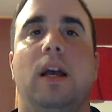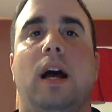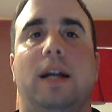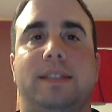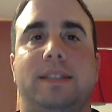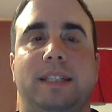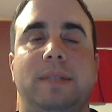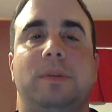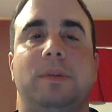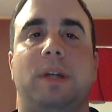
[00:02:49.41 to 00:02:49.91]
a
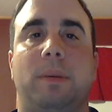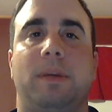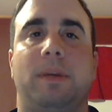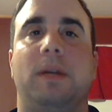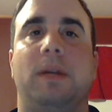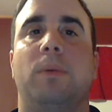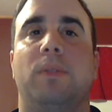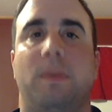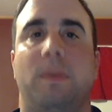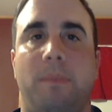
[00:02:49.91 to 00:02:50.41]
team coming
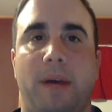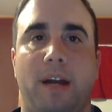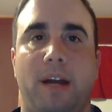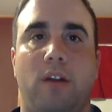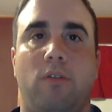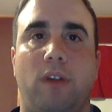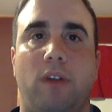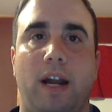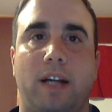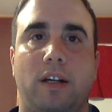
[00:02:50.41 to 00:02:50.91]
in with a
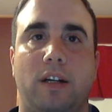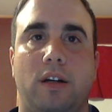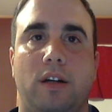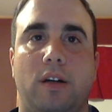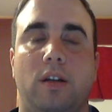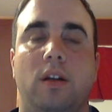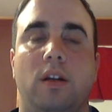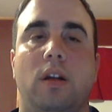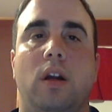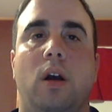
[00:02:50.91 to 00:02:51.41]
better
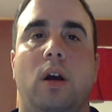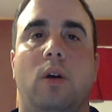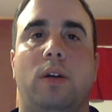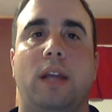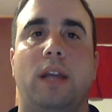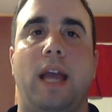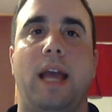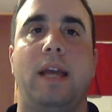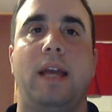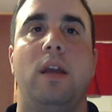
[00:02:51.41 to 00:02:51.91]
record,
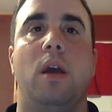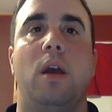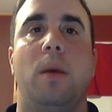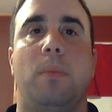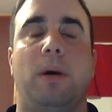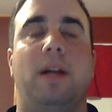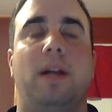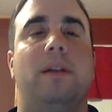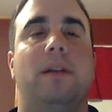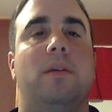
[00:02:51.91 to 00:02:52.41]
okay,
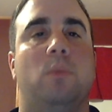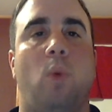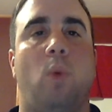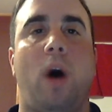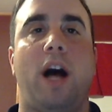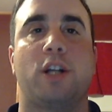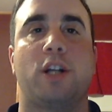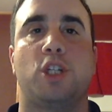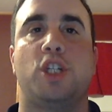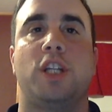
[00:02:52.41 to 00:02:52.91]
but
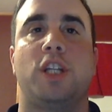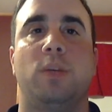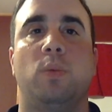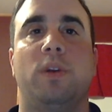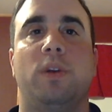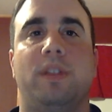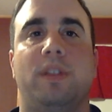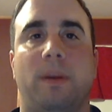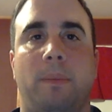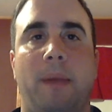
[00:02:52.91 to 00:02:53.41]
Washington
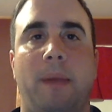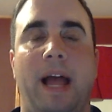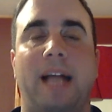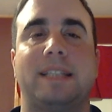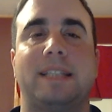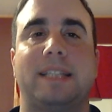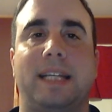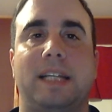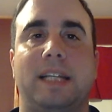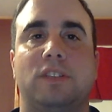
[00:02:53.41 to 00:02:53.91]
with their
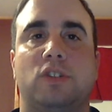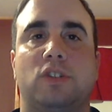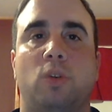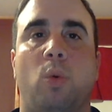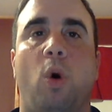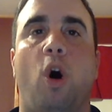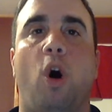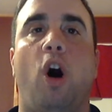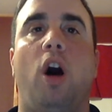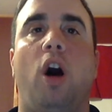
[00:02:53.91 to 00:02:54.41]
backs against the
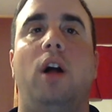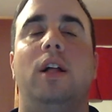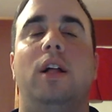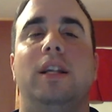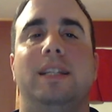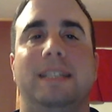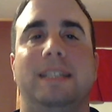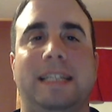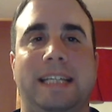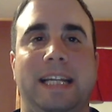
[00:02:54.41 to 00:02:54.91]
wall,
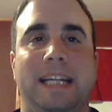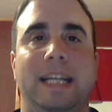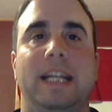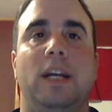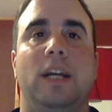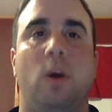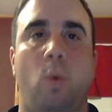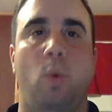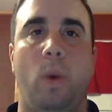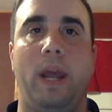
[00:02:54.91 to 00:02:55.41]

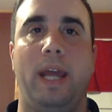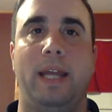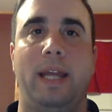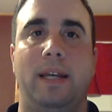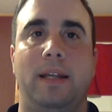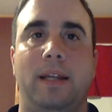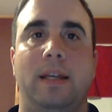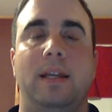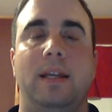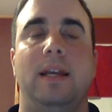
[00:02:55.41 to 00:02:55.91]
needing a
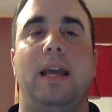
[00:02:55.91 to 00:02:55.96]
win.